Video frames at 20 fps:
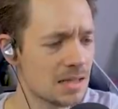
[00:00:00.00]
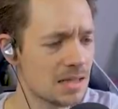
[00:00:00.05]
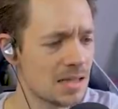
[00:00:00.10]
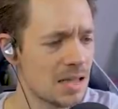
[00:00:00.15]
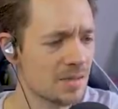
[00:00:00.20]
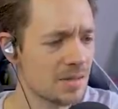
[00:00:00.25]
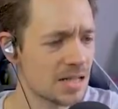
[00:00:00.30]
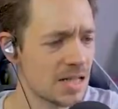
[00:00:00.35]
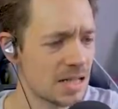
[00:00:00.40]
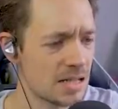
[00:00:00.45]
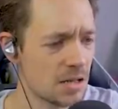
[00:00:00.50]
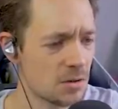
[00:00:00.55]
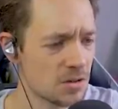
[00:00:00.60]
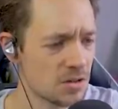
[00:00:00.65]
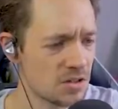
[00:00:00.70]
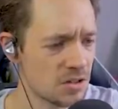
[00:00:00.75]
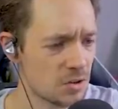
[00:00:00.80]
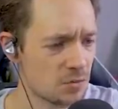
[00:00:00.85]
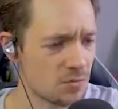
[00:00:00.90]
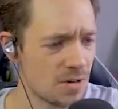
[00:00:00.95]
Living near the
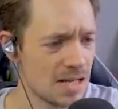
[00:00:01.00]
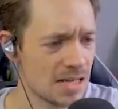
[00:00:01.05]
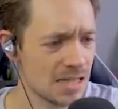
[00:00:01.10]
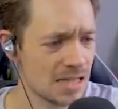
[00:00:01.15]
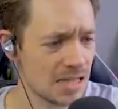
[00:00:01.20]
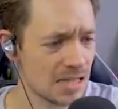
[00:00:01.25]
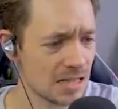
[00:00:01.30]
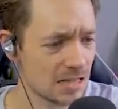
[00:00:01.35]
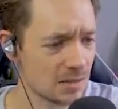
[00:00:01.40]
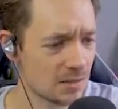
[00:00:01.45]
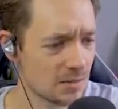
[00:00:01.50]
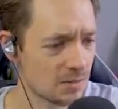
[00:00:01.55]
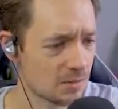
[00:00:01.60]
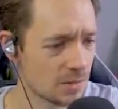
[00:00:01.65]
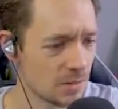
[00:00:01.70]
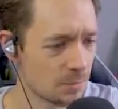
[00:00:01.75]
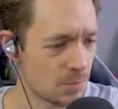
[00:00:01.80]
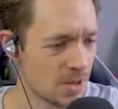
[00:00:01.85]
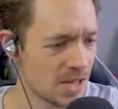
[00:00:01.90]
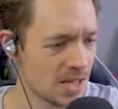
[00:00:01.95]
ocean's a great thing
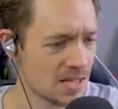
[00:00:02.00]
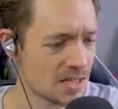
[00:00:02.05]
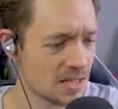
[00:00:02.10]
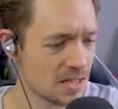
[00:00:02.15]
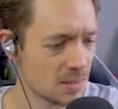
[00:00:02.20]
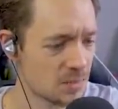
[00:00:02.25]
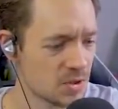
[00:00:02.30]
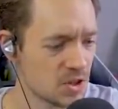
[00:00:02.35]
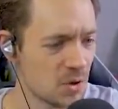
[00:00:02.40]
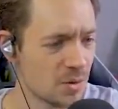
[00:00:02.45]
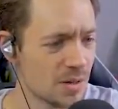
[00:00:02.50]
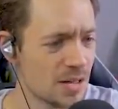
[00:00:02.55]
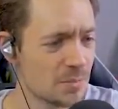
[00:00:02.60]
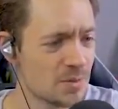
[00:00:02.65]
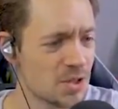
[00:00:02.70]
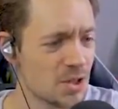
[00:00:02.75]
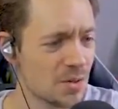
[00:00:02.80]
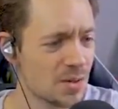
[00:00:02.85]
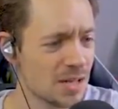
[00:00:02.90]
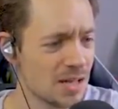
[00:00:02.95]
pigs. I'm sorry. I'm
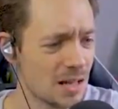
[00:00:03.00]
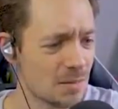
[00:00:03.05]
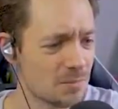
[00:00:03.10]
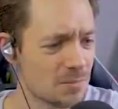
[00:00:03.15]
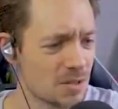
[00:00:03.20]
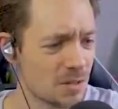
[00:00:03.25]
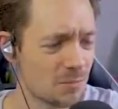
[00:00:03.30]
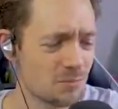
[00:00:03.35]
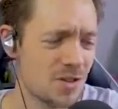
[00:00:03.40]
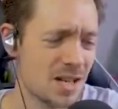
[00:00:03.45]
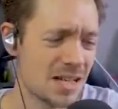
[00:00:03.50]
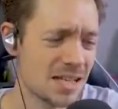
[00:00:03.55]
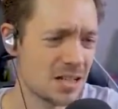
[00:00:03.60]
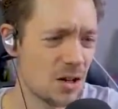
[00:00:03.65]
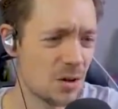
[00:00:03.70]
sorry. I'm, I'm really